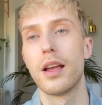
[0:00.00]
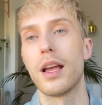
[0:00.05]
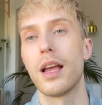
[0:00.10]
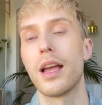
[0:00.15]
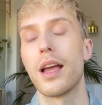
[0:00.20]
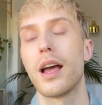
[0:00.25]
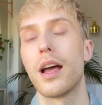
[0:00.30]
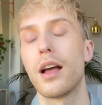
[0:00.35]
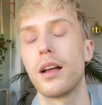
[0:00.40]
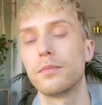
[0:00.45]

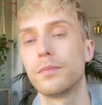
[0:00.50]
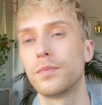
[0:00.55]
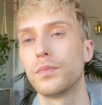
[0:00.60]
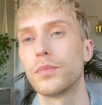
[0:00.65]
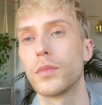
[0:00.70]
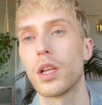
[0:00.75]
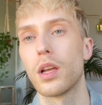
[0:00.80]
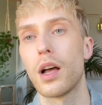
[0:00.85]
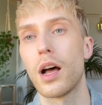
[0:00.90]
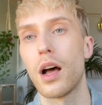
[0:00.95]
um,
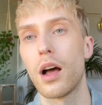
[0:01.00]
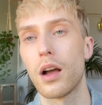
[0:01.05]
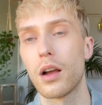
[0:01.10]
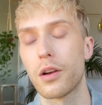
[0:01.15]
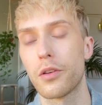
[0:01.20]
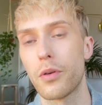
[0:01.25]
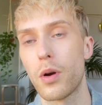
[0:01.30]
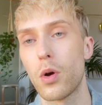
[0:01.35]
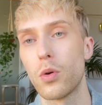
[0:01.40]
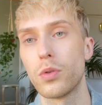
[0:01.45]

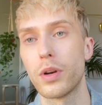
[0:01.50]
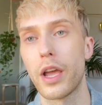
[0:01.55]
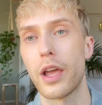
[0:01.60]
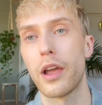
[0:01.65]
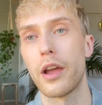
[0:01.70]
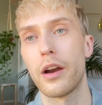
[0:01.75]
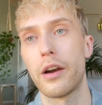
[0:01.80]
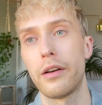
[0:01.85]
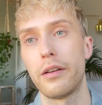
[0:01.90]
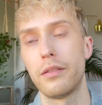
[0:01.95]
crown
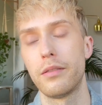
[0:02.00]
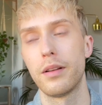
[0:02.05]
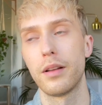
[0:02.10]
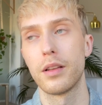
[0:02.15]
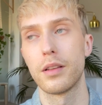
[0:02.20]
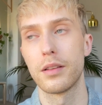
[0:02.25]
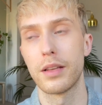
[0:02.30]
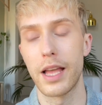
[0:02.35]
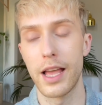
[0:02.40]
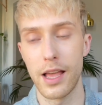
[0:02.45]
hair
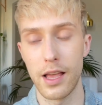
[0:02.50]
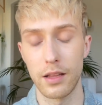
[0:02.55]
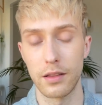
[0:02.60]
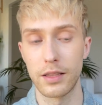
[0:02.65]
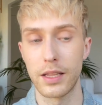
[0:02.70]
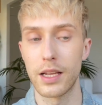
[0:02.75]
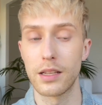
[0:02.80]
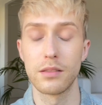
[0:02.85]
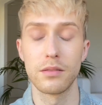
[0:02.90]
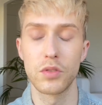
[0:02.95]

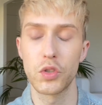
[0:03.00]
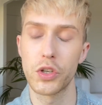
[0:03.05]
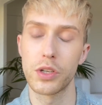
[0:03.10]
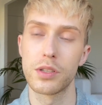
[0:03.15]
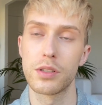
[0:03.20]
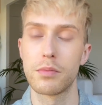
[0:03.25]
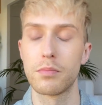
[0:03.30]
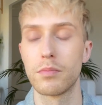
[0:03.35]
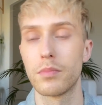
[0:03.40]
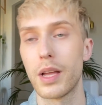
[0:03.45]
and then
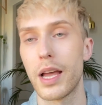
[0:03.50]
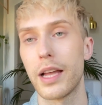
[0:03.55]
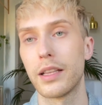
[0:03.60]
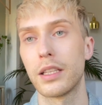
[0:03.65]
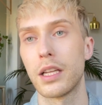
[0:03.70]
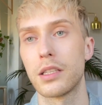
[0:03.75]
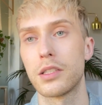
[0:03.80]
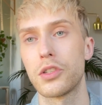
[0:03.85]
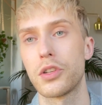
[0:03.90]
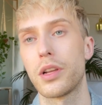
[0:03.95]
just
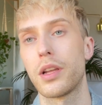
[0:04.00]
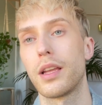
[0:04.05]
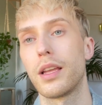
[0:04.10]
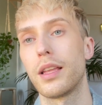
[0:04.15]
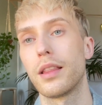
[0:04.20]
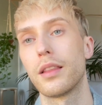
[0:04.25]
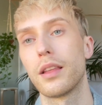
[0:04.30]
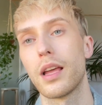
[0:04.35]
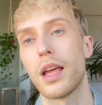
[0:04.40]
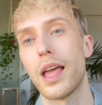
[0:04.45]
attach
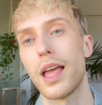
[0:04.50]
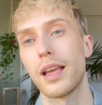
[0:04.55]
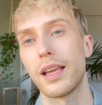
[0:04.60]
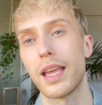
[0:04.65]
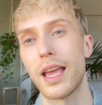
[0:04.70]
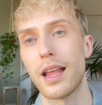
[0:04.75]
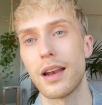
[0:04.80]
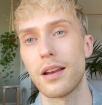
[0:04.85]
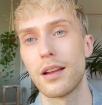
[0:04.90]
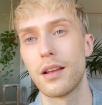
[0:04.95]
it
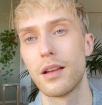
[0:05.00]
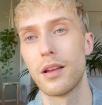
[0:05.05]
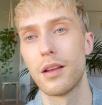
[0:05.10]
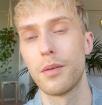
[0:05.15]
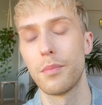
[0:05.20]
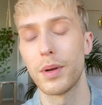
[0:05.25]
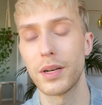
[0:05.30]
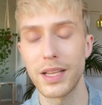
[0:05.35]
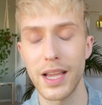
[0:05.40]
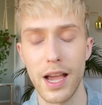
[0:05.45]
again.
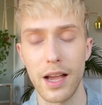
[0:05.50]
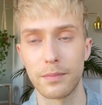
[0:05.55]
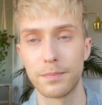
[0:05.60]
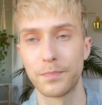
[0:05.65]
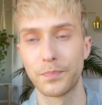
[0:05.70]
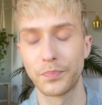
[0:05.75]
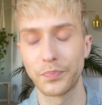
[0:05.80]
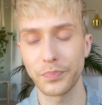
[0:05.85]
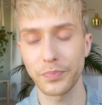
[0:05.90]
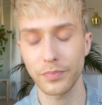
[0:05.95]
But yeah,
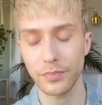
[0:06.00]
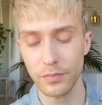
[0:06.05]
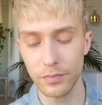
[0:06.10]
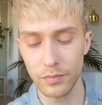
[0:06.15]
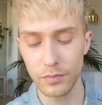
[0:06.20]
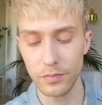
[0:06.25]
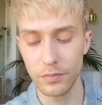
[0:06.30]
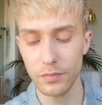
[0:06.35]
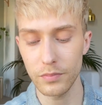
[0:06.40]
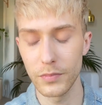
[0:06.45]

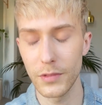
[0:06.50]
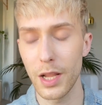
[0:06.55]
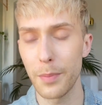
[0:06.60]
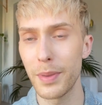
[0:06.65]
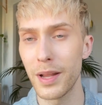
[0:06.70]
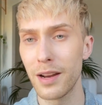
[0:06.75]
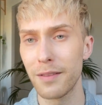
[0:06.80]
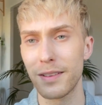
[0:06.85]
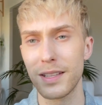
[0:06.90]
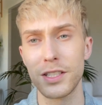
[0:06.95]
the
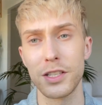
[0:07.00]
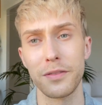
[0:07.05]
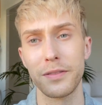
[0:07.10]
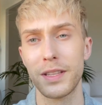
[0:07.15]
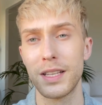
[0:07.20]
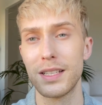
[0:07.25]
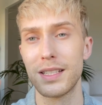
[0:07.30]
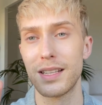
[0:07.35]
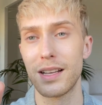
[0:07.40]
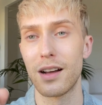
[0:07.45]
benefits of
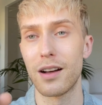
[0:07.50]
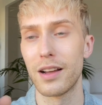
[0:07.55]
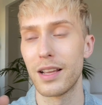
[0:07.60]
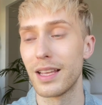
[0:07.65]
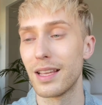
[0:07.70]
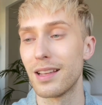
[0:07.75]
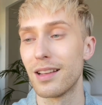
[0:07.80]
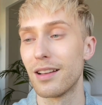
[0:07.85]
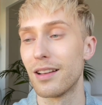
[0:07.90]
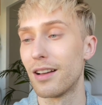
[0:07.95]
this
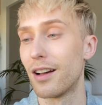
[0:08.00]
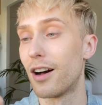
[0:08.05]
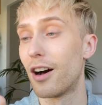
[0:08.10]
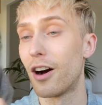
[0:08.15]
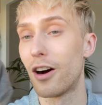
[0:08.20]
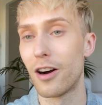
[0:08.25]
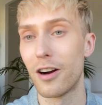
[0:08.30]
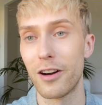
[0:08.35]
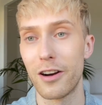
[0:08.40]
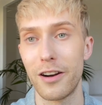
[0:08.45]

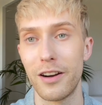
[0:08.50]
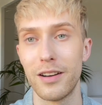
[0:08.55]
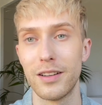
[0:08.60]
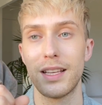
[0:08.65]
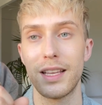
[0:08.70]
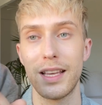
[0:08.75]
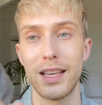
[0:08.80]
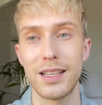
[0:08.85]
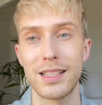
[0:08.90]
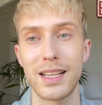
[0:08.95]
are
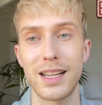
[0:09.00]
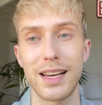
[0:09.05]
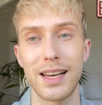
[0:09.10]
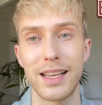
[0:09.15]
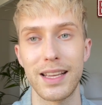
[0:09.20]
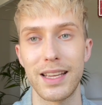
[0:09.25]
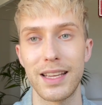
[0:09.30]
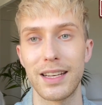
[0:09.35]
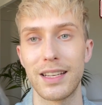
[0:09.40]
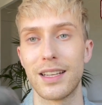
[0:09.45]
easy
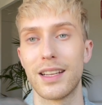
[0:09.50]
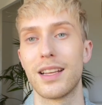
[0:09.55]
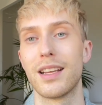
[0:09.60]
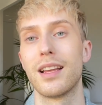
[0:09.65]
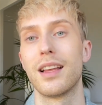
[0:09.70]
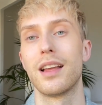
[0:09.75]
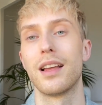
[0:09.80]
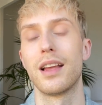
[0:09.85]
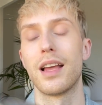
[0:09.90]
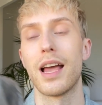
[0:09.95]
clean
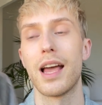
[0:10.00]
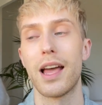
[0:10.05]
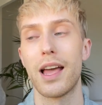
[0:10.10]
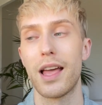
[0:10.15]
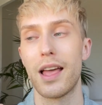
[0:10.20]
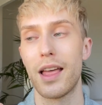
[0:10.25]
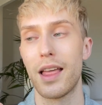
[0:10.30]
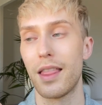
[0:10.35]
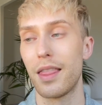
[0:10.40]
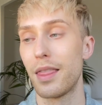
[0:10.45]

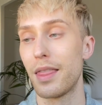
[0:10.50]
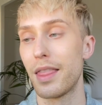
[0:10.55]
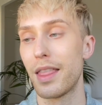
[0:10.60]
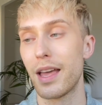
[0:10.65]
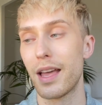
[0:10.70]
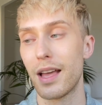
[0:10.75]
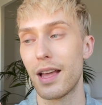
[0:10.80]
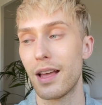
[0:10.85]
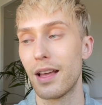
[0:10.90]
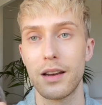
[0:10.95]
and
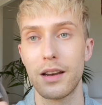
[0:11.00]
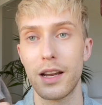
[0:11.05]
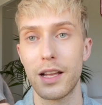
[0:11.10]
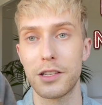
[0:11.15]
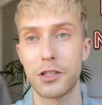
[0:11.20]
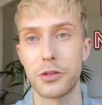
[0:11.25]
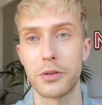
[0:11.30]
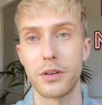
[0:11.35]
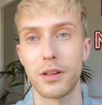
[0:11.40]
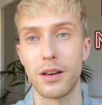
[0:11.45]

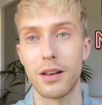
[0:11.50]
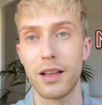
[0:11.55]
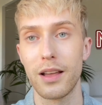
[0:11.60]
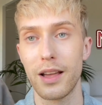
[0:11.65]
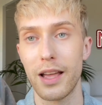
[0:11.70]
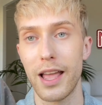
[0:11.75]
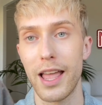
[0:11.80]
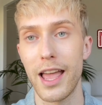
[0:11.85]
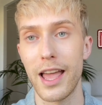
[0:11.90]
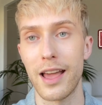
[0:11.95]
natural
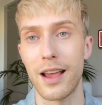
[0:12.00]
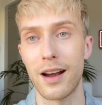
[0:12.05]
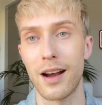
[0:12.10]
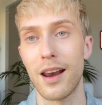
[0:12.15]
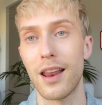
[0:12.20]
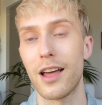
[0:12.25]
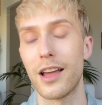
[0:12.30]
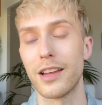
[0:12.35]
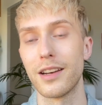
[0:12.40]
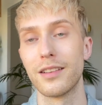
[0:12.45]

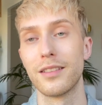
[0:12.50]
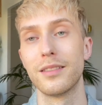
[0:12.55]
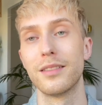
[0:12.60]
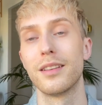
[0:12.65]
hairline,